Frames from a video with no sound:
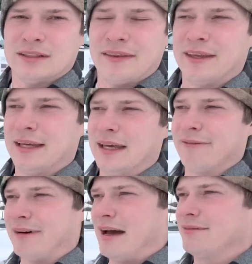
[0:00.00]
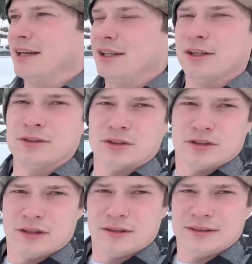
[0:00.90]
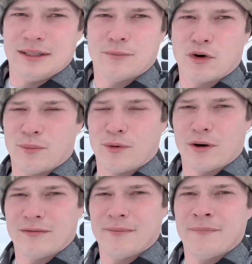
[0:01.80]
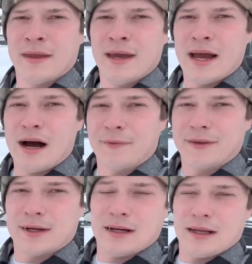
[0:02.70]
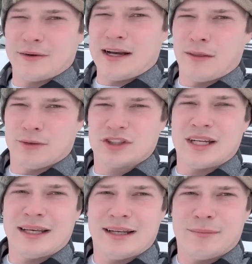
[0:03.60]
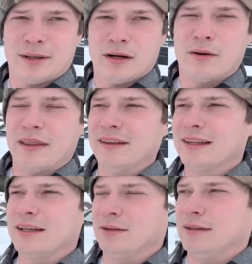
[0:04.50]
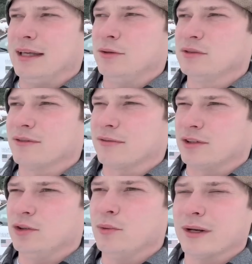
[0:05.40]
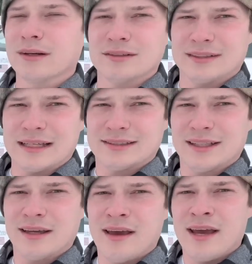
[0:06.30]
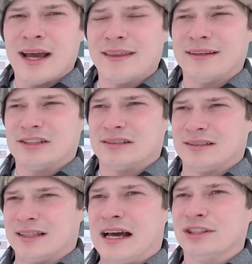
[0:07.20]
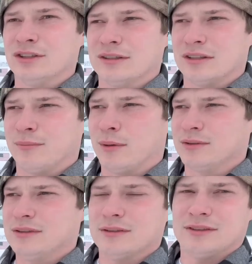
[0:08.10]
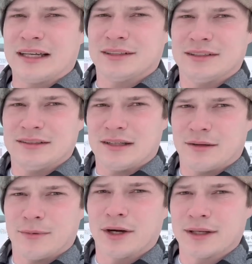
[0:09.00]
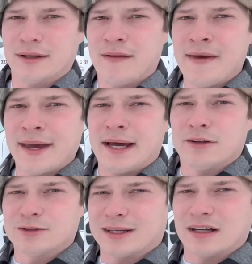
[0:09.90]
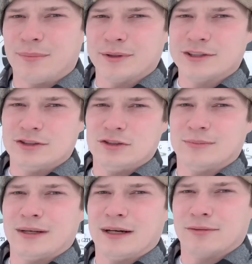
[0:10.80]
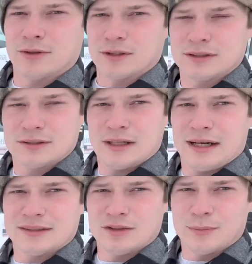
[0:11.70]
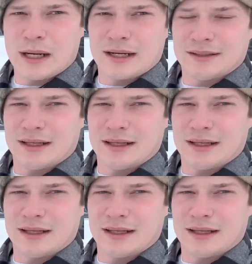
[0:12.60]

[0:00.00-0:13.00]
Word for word: I think in 5-10 years you'll start seeing more and more of them out there. Right now they're just kind of getting up and going. I think they used them for 2 winters testing, and then just this last year they started putting on. So this is their second season on the market. I know there's been a couple issues, but of course it's a new product.